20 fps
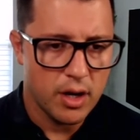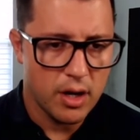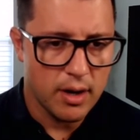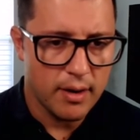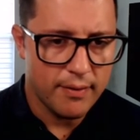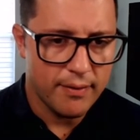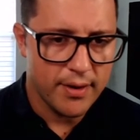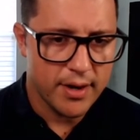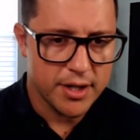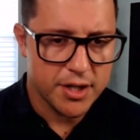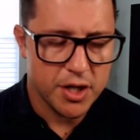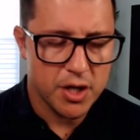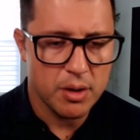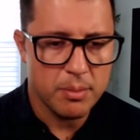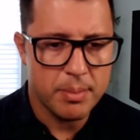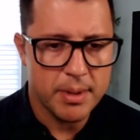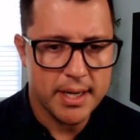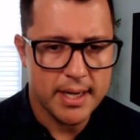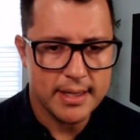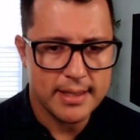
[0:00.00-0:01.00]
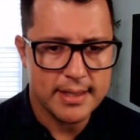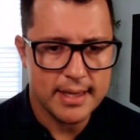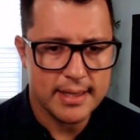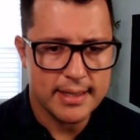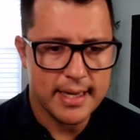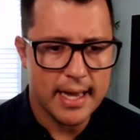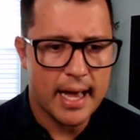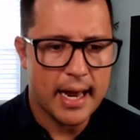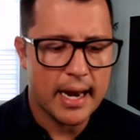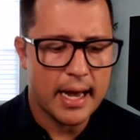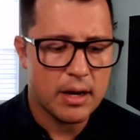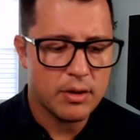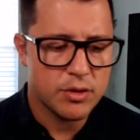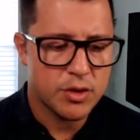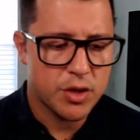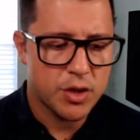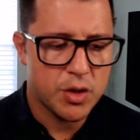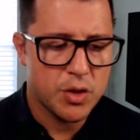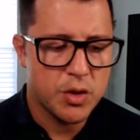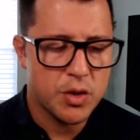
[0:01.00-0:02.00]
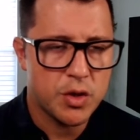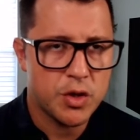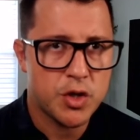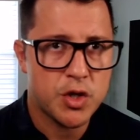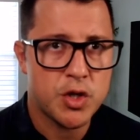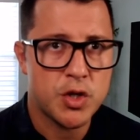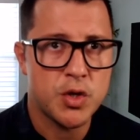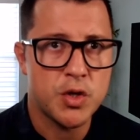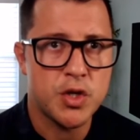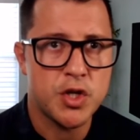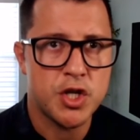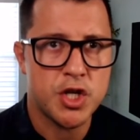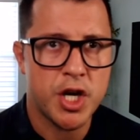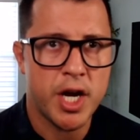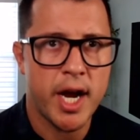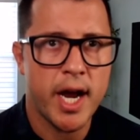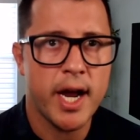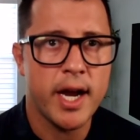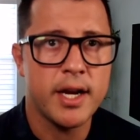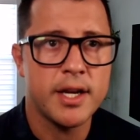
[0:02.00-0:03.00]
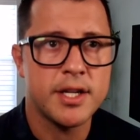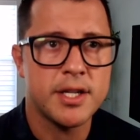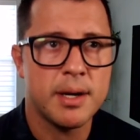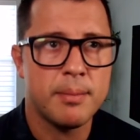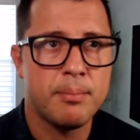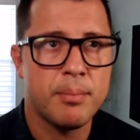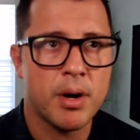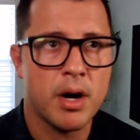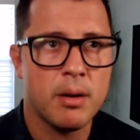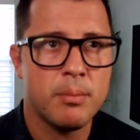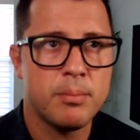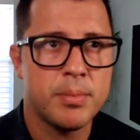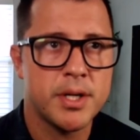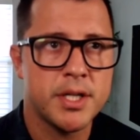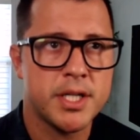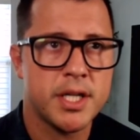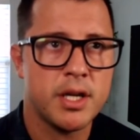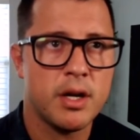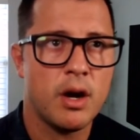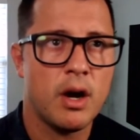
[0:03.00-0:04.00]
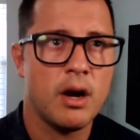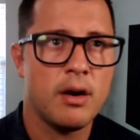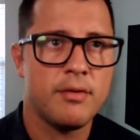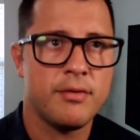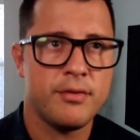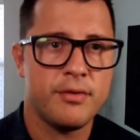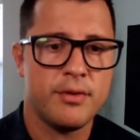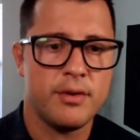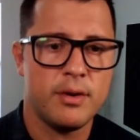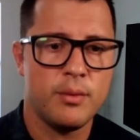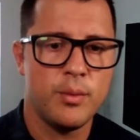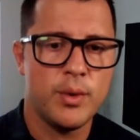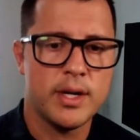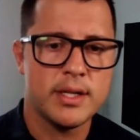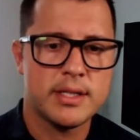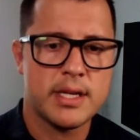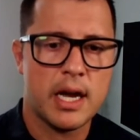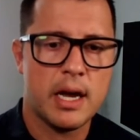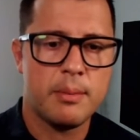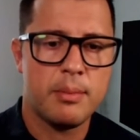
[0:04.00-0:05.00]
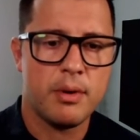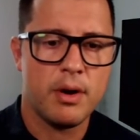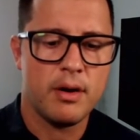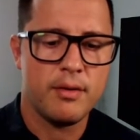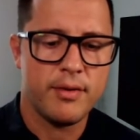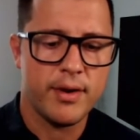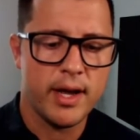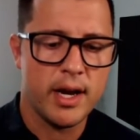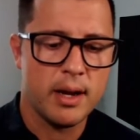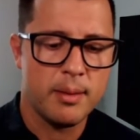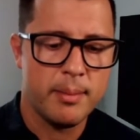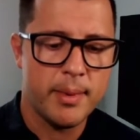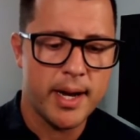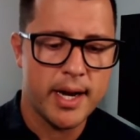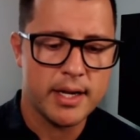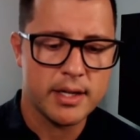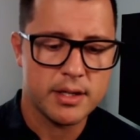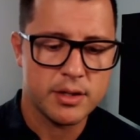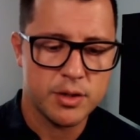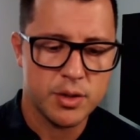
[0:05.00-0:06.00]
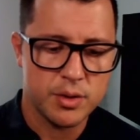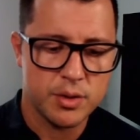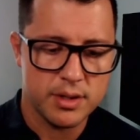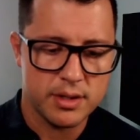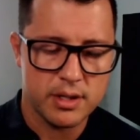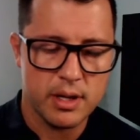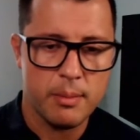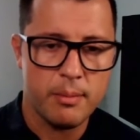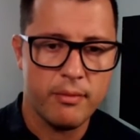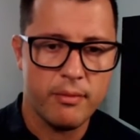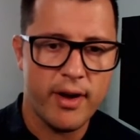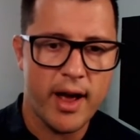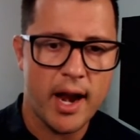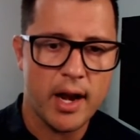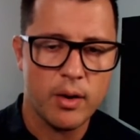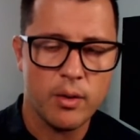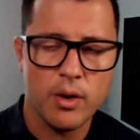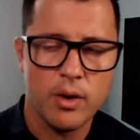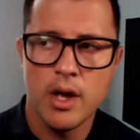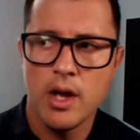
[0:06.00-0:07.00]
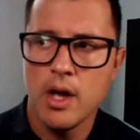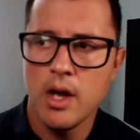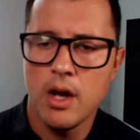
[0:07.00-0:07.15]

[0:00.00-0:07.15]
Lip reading: a function OpenDSS that allows you to change a property of one type of element to the same value.